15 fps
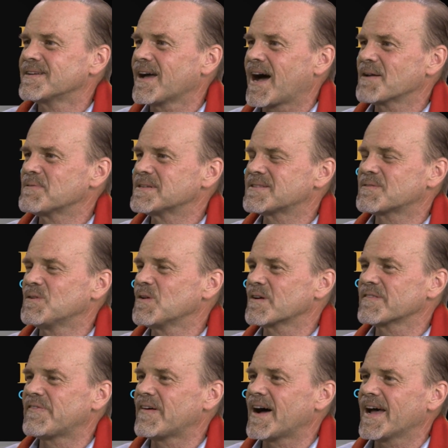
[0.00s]
God was
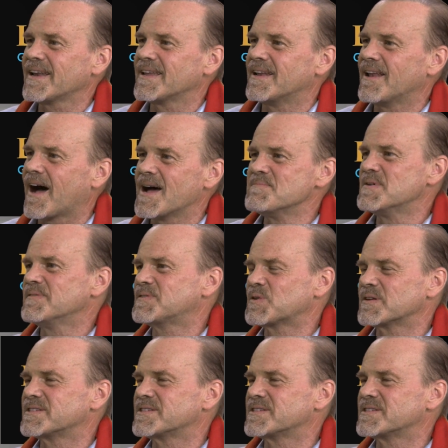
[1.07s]
glorified, and I moved